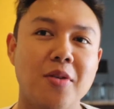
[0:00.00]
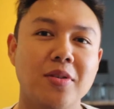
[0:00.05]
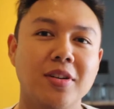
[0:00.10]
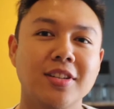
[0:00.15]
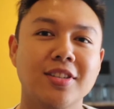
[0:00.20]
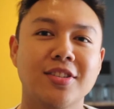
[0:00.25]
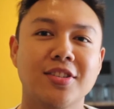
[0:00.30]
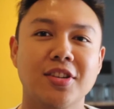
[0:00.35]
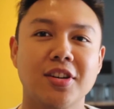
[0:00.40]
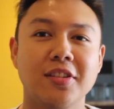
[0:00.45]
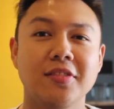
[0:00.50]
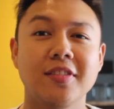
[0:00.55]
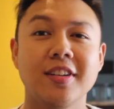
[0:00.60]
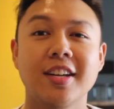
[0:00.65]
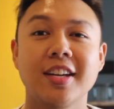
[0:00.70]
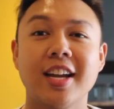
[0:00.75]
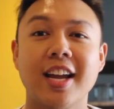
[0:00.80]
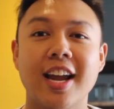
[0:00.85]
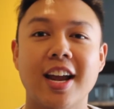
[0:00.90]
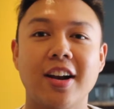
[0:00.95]
I wanted to serve
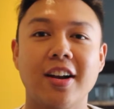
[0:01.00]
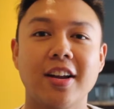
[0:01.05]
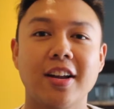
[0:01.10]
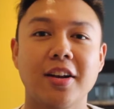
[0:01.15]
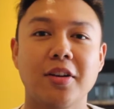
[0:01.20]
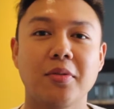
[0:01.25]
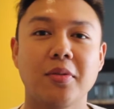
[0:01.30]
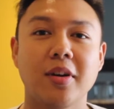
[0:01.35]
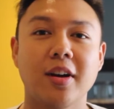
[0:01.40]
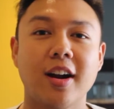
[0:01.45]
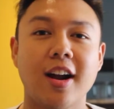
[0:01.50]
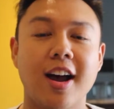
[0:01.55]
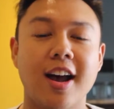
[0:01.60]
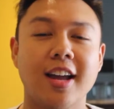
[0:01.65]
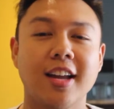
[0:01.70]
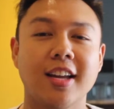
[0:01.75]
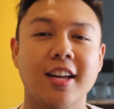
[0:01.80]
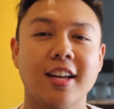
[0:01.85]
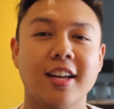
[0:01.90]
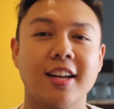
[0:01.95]
in an area where
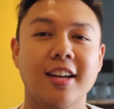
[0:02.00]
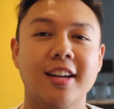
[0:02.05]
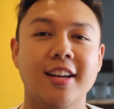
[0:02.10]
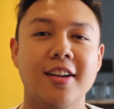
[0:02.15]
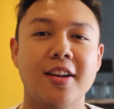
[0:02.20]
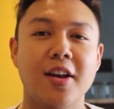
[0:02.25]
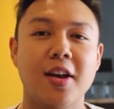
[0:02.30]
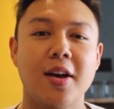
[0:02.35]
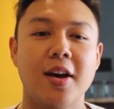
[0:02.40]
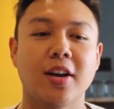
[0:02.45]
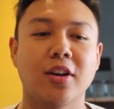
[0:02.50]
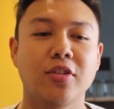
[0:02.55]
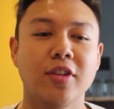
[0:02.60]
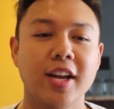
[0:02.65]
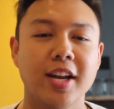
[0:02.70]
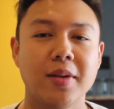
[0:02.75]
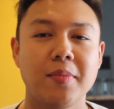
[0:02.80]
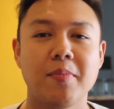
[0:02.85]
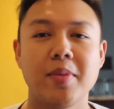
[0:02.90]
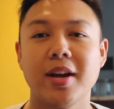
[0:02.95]
I could
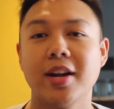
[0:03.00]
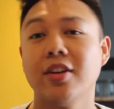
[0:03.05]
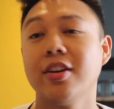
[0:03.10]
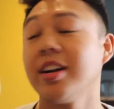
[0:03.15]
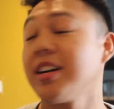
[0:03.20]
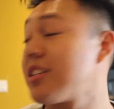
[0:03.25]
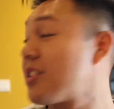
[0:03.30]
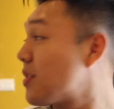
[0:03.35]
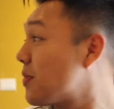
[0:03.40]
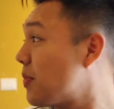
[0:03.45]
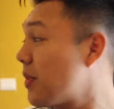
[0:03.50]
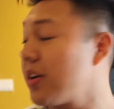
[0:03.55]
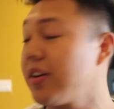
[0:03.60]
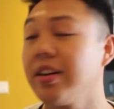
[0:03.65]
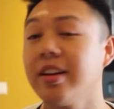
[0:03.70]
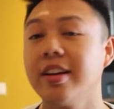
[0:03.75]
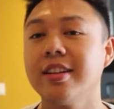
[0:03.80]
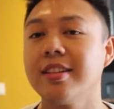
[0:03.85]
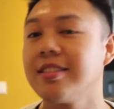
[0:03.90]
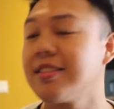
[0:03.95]
create a better
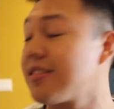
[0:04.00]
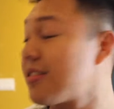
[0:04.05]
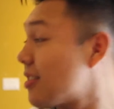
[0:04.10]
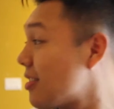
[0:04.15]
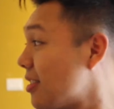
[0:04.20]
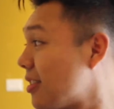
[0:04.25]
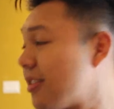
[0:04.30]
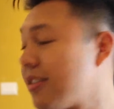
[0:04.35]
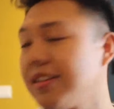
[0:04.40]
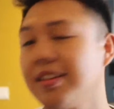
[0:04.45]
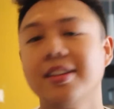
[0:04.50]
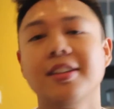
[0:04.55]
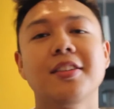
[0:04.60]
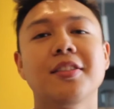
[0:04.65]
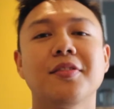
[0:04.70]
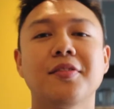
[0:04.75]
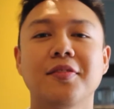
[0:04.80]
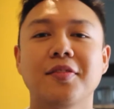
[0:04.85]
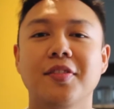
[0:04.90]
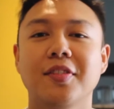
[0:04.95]
experience
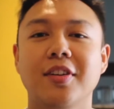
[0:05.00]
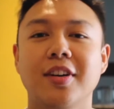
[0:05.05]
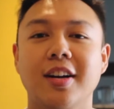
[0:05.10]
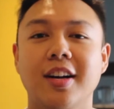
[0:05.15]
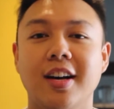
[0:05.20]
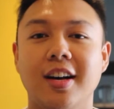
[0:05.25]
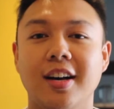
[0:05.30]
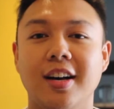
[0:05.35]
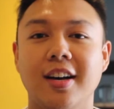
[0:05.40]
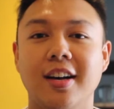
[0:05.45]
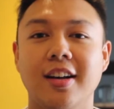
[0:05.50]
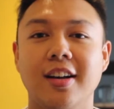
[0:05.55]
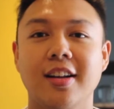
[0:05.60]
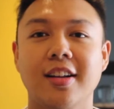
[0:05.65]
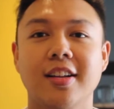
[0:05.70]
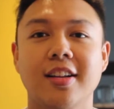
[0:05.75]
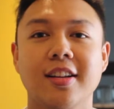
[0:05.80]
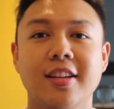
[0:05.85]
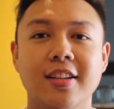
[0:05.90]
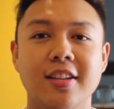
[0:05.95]
for
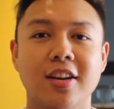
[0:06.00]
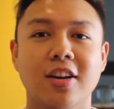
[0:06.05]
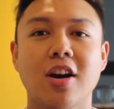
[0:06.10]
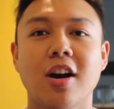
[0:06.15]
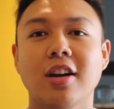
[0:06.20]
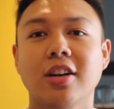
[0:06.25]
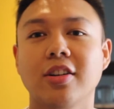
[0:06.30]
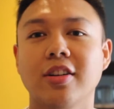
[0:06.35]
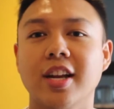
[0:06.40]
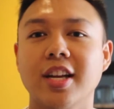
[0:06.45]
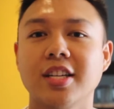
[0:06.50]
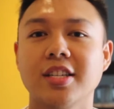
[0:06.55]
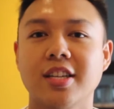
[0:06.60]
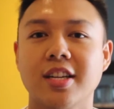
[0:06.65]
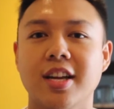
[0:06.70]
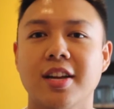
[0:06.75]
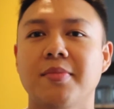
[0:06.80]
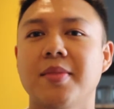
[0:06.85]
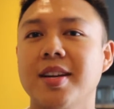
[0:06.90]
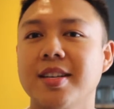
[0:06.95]
the congregation
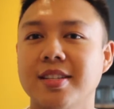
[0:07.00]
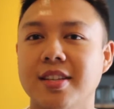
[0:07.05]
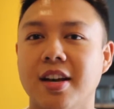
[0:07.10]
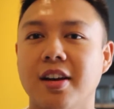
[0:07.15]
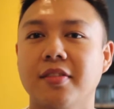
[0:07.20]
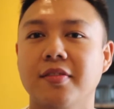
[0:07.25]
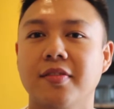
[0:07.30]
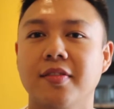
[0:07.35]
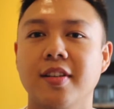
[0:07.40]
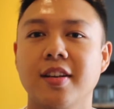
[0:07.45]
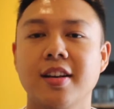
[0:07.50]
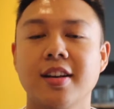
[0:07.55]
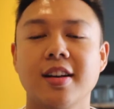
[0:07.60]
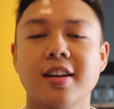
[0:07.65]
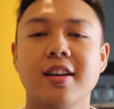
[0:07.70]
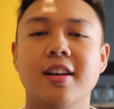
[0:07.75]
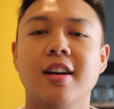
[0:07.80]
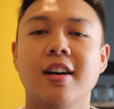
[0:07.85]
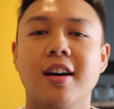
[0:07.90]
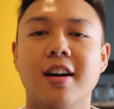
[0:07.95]
and myself
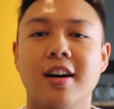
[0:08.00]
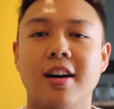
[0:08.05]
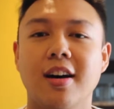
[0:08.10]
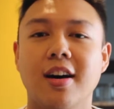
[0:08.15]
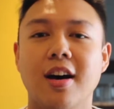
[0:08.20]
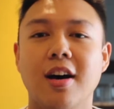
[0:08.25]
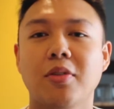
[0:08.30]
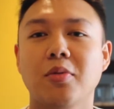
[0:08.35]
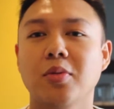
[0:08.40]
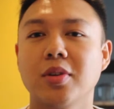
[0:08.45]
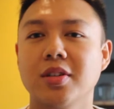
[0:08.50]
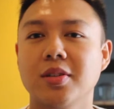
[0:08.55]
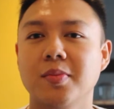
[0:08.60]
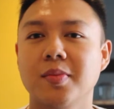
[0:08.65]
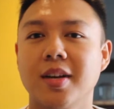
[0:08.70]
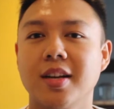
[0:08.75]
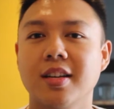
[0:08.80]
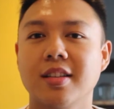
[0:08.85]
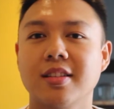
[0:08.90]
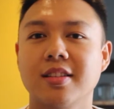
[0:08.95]
on worship
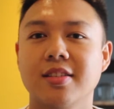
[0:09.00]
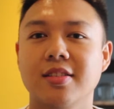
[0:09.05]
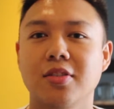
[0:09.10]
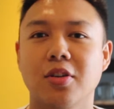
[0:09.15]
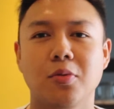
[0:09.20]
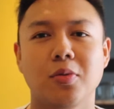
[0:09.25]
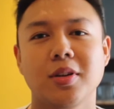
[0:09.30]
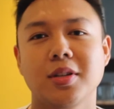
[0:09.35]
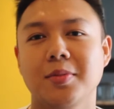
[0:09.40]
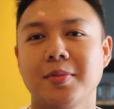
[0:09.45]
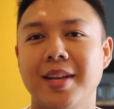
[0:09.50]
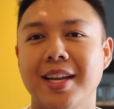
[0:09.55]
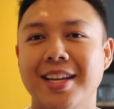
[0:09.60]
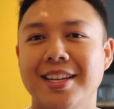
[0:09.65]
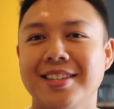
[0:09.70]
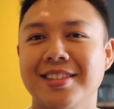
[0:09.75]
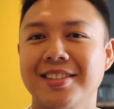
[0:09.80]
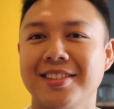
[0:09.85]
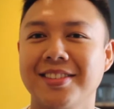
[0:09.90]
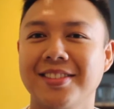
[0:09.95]
nights or worship
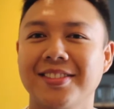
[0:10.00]
days.